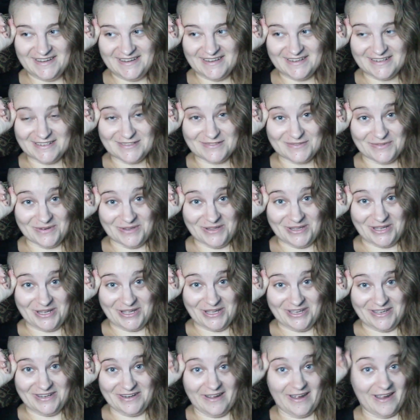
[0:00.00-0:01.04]
it's really
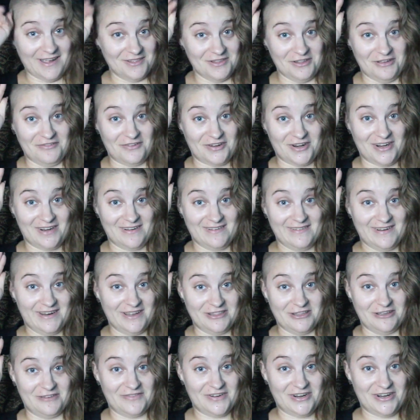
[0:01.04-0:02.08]
good. I love
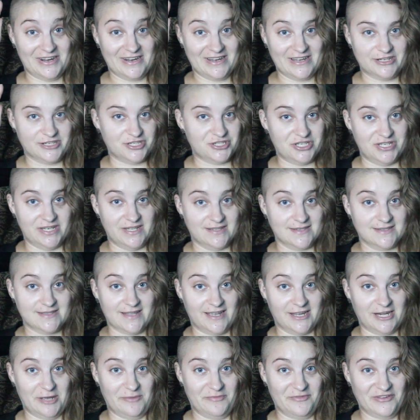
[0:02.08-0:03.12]
her because she didn't
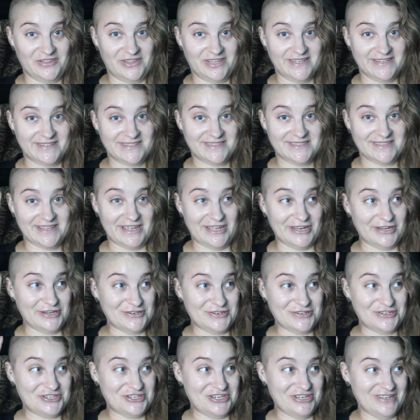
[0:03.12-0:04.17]
sign up for this, and
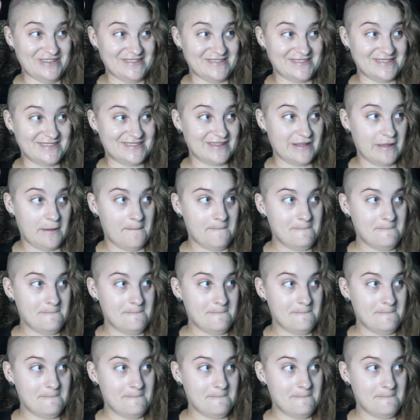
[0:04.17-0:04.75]
she's